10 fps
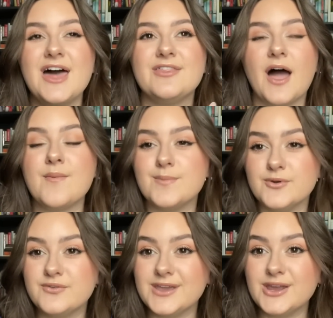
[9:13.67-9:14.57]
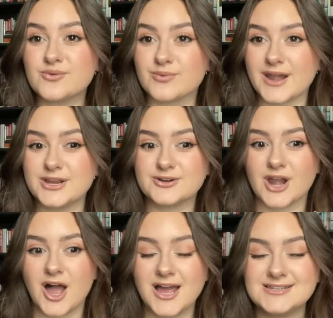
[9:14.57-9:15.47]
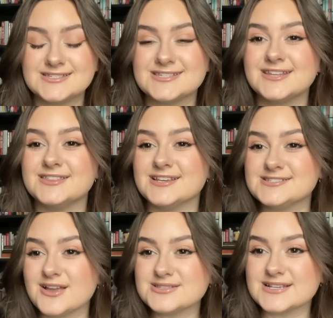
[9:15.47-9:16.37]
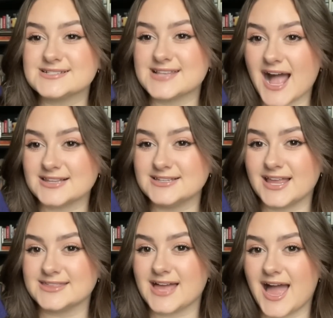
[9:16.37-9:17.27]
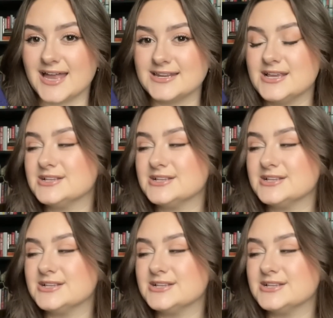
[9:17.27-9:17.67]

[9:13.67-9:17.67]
That movie, Ready or Not. This sounds exactly like that.